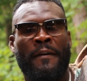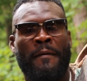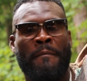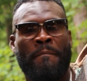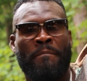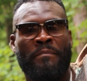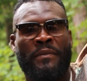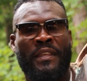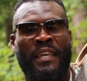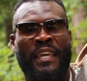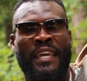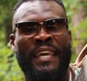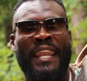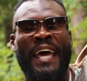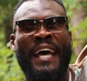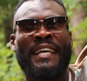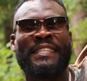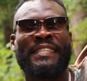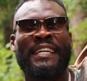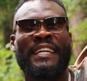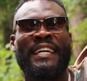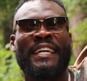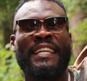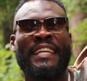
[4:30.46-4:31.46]
It has a
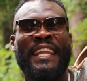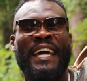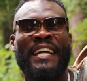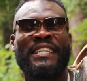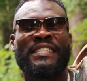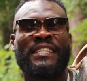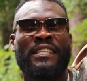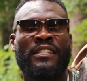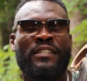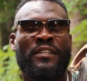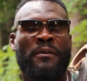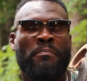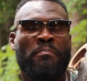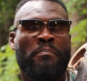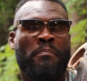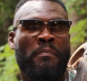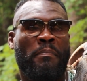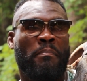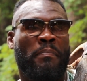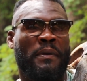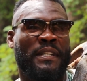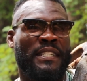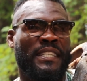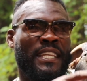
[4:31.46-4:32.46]
connection to
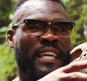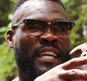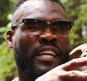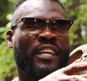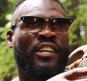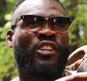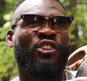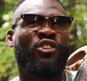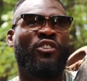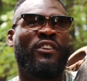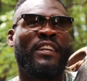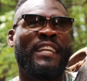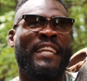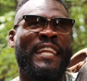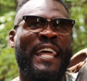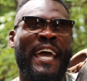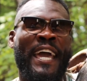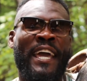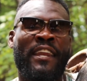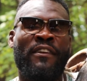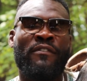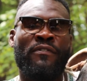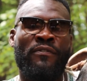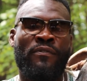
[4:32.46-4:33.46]
particular
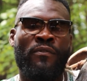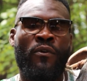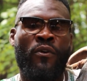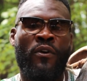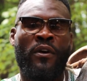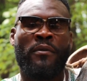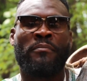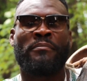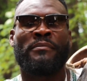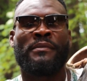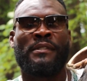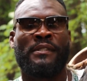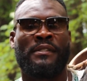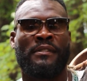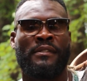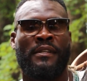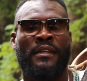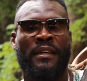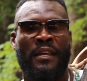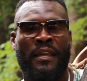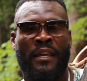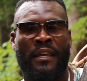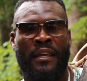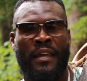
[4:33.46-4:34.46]
landforms
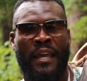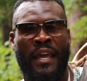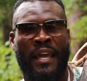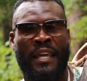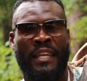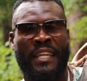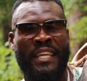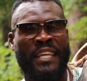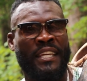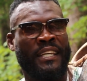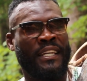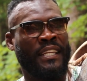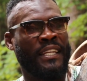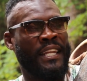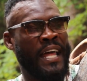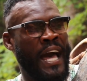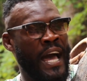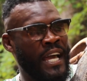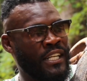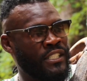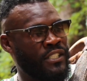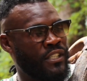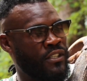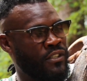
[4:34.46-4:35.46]
and
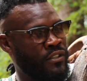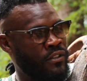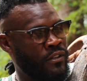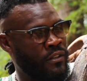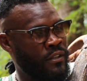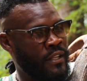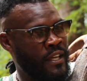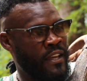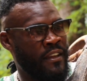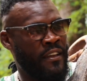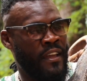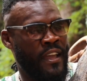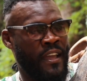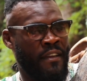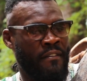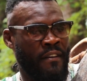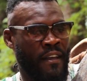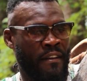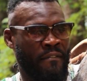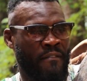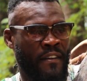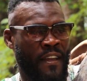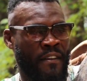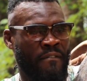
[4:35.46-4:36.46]
ecological
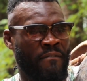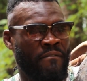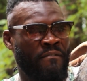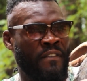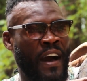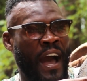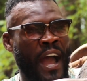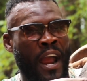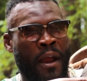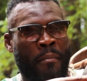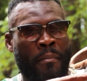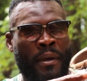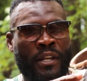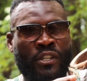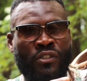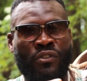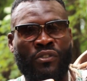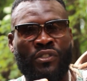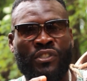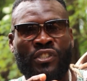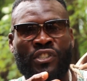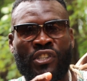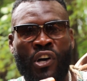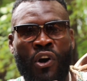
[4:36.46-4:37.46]
environmental
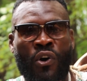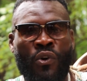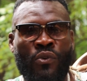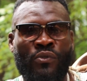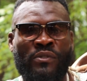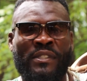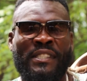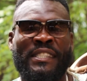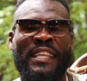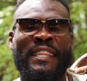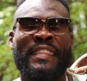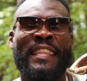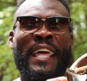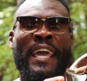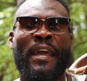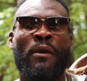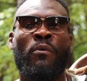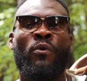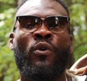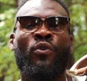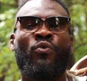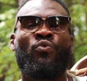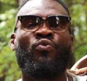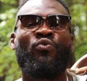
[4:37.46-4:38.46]
zones that they
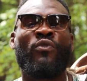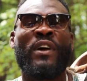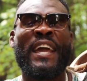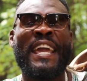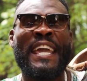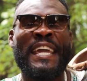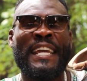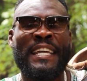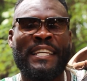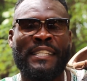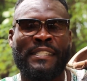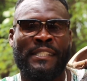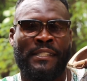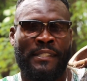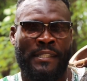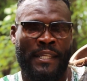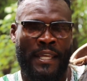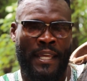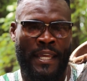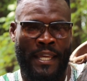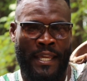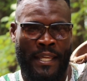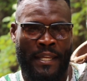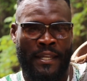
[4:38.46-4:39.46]
were raised
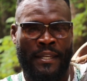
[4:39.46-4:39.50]
in.